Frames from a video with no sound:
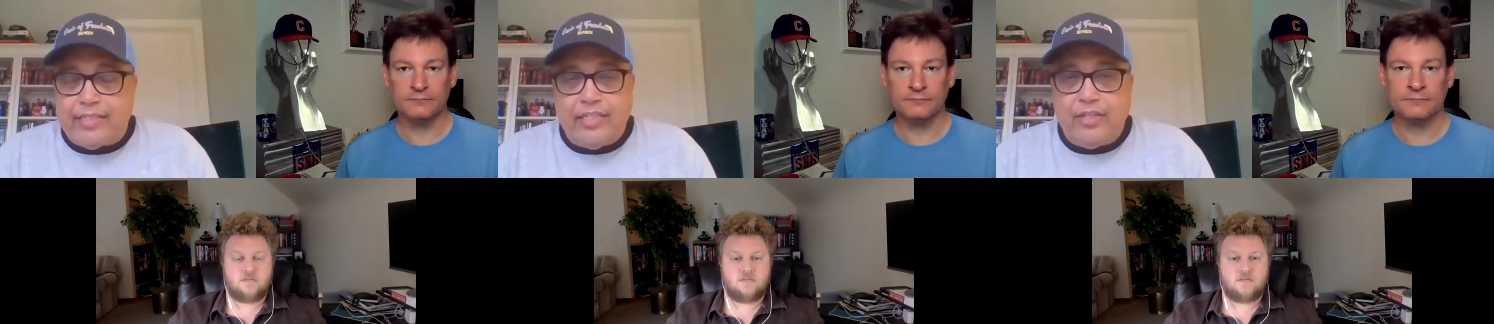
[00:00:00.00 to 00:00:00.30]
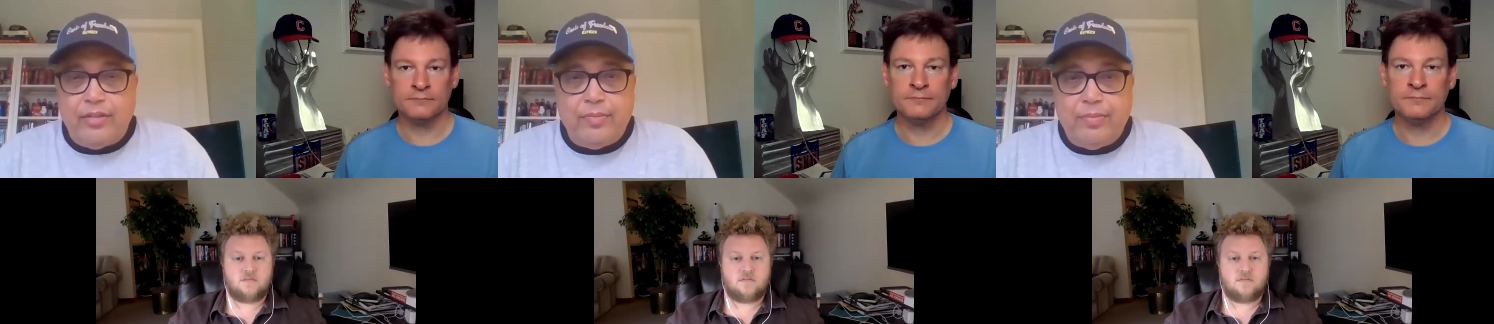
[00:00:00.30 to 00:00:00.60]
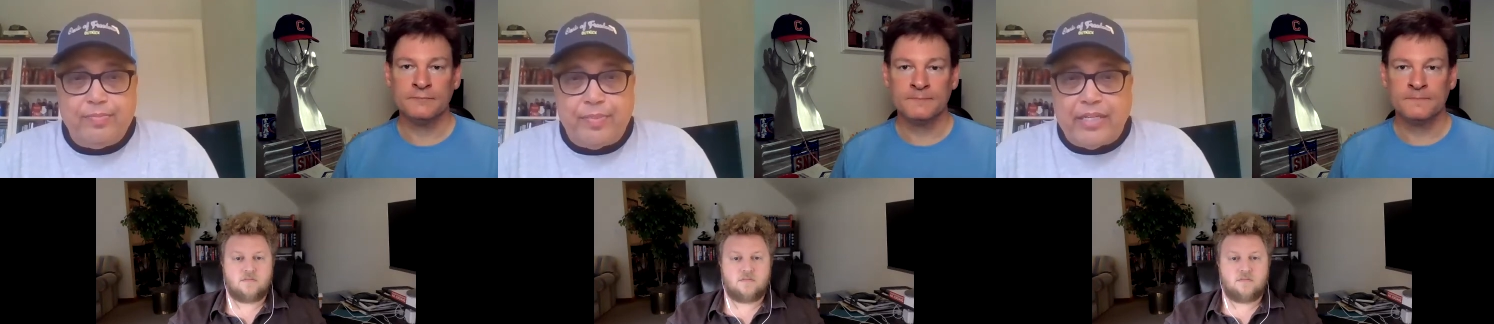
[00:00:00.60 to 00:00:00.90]

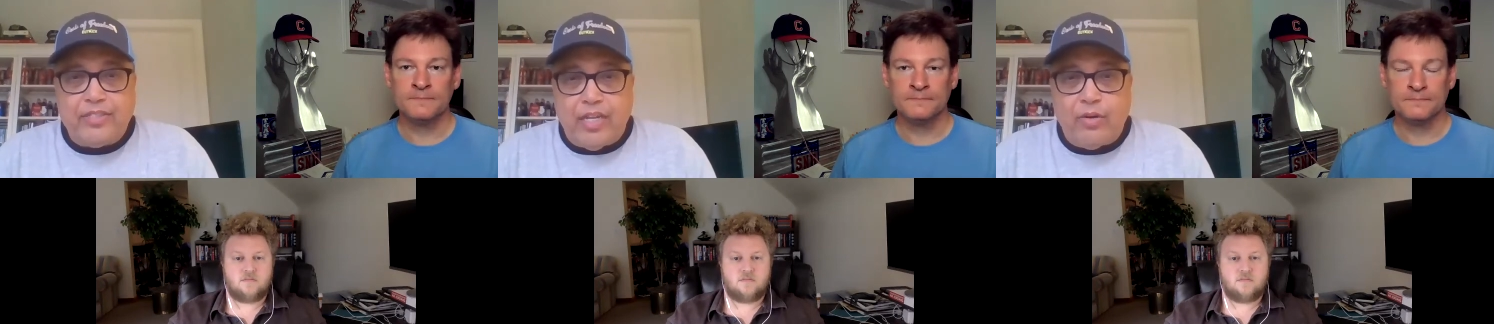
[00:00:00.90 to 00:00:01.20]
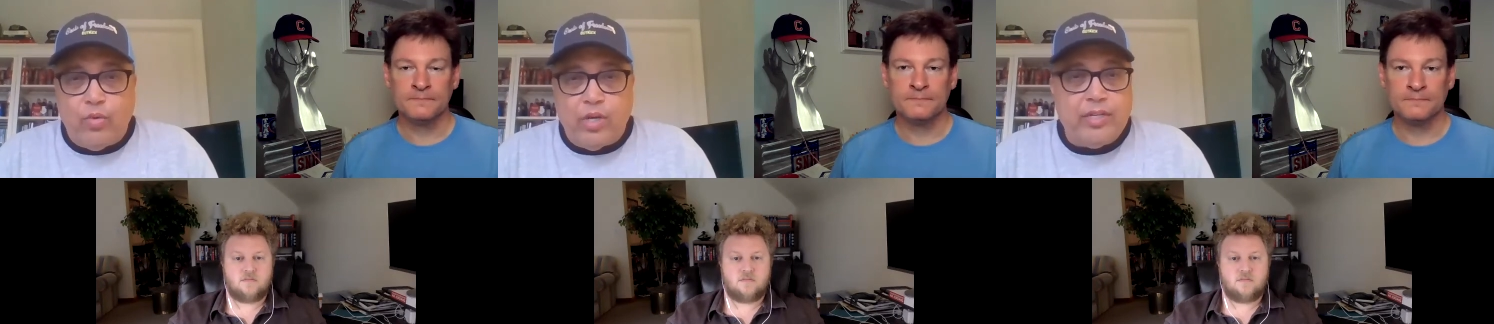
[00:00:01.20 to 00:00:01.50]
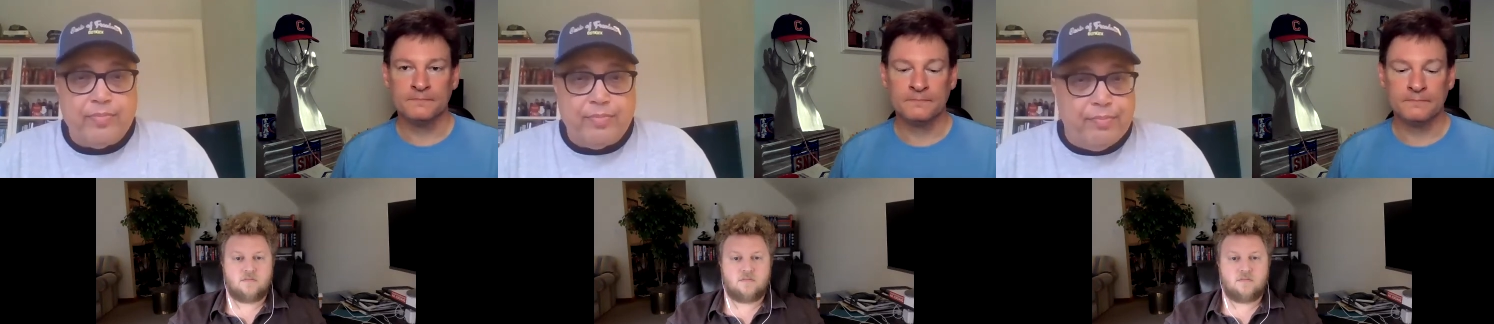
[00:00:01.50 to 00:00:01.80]
Speaker 1: still based on
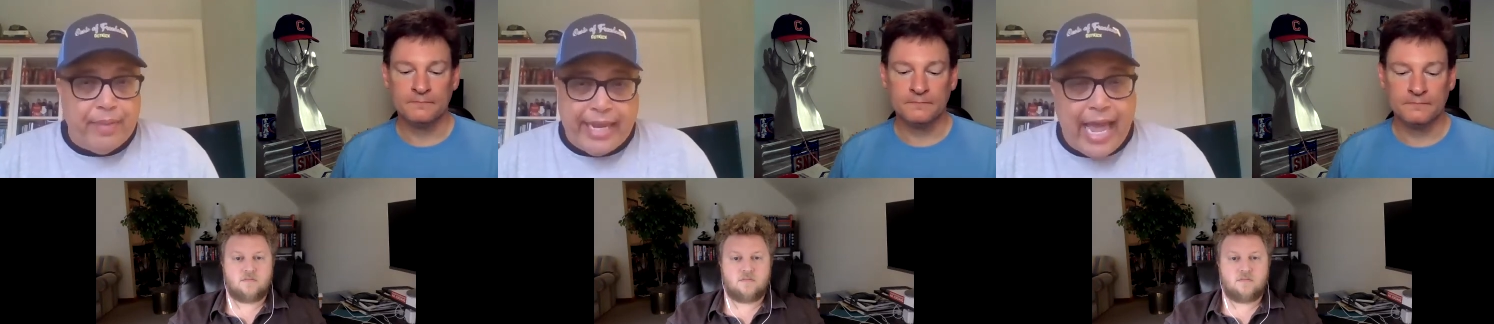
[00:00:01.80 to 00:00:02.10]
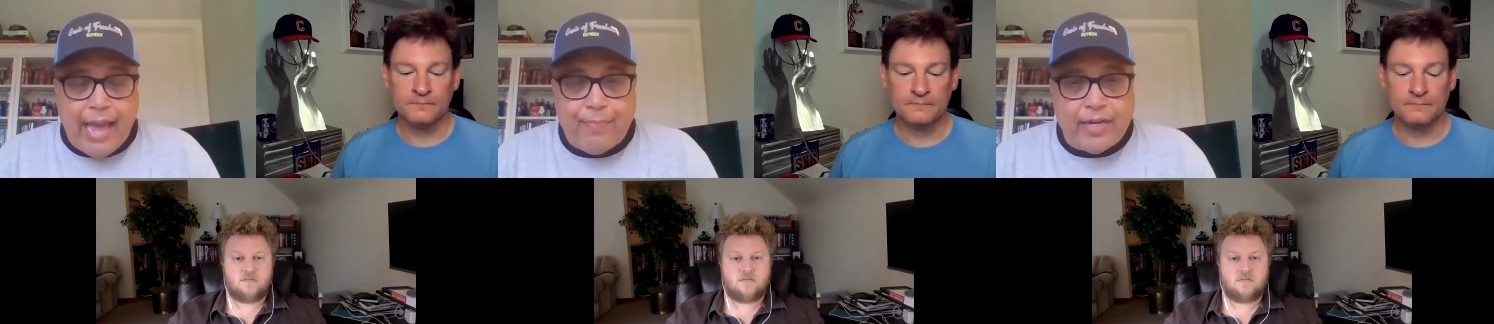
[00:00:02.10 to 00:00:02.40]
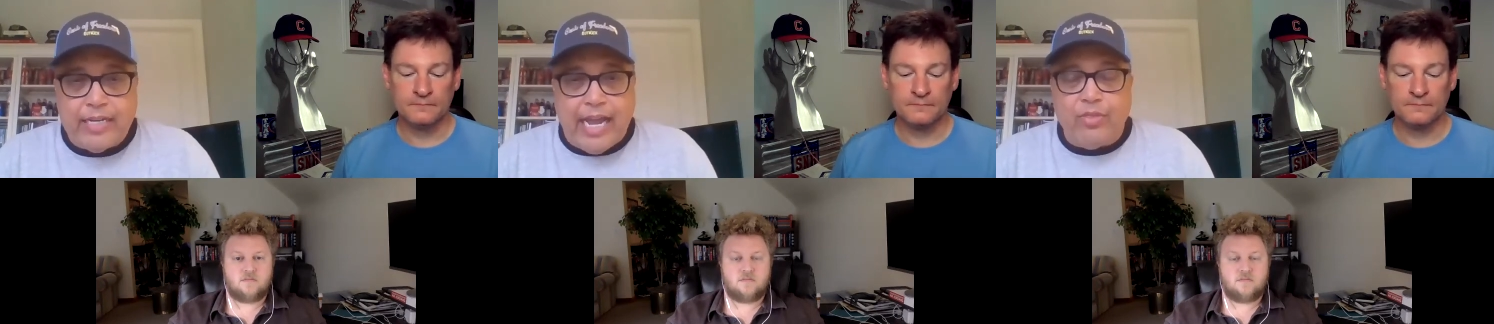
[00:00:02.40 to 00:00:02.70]
what may
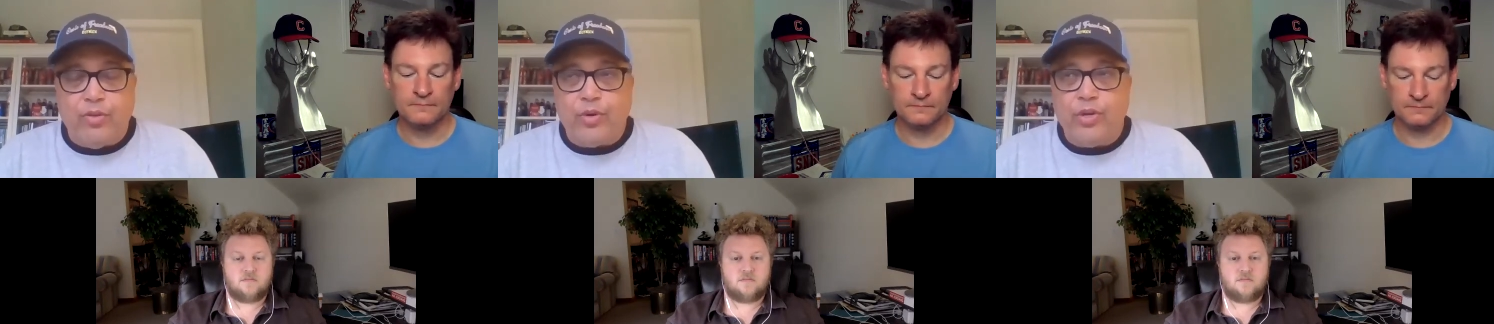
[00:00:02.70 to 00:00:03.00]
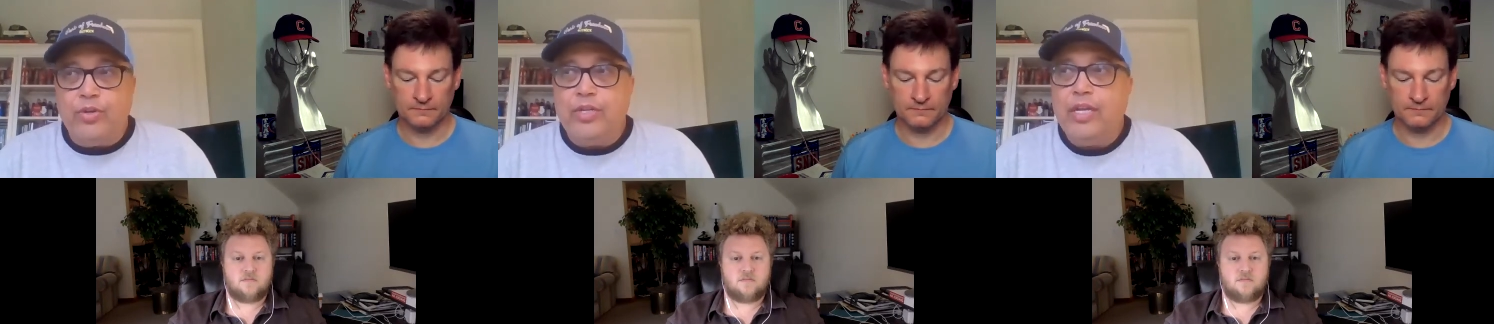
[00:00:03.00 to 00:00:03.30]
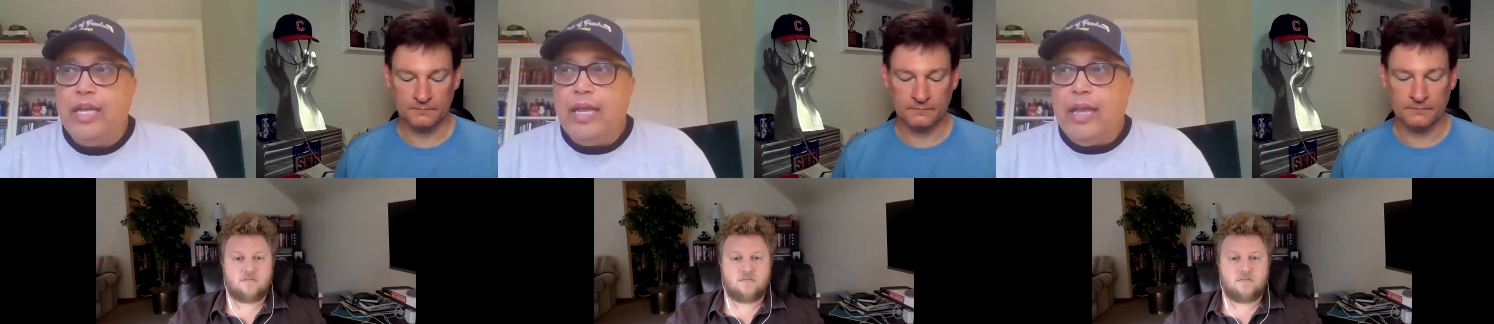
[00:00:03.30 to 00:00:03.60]
happen down the road.
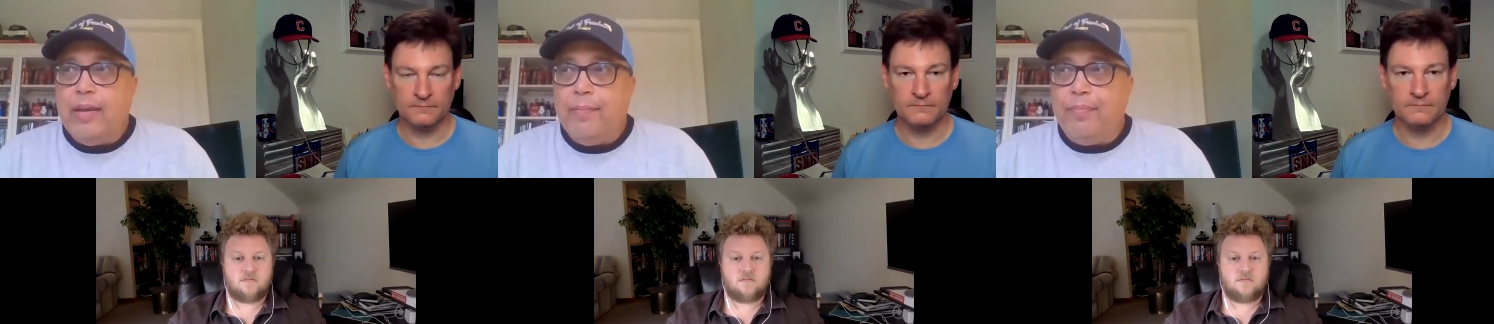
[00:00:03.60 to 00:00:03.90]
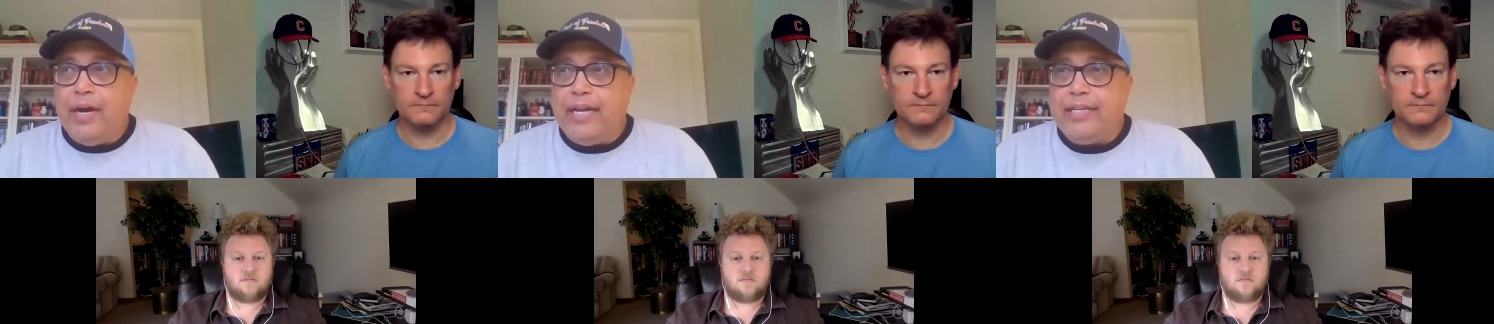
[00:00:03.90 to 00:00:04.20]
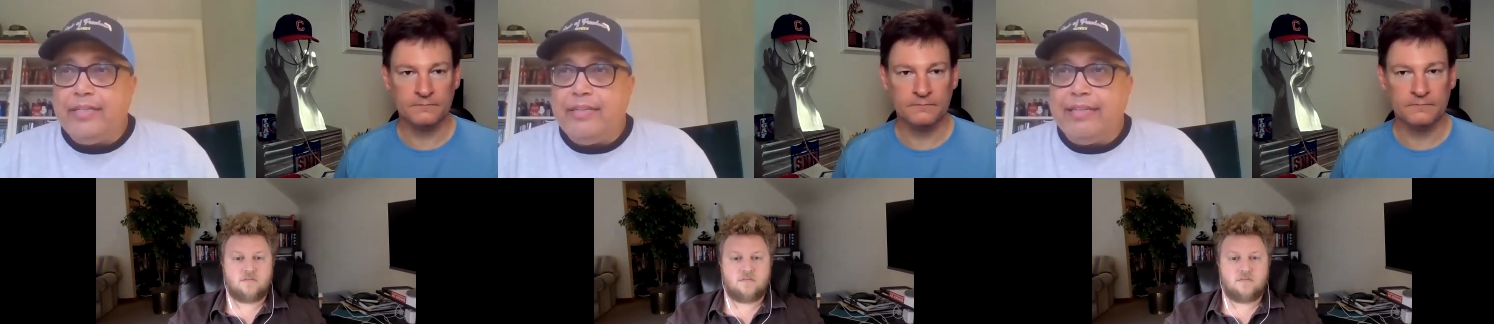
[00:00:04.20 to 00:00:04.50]

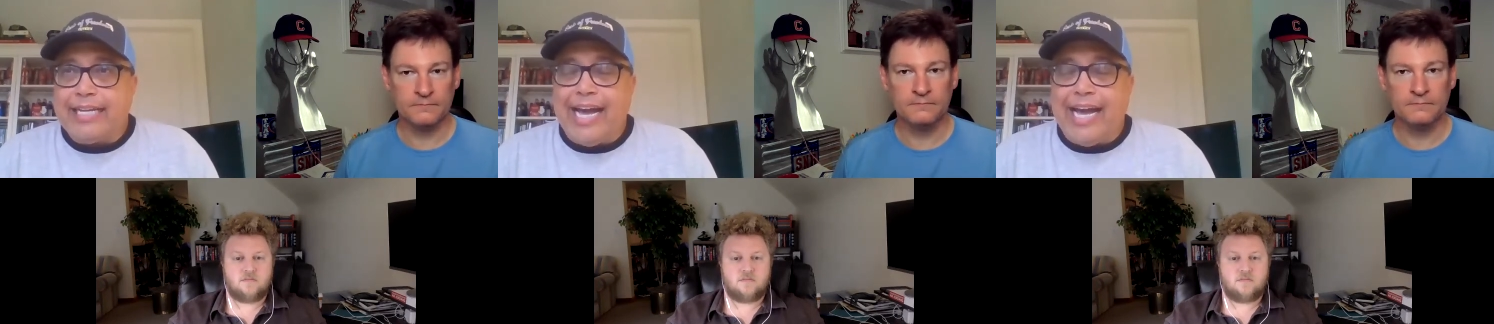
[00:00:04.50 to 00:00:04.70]
But the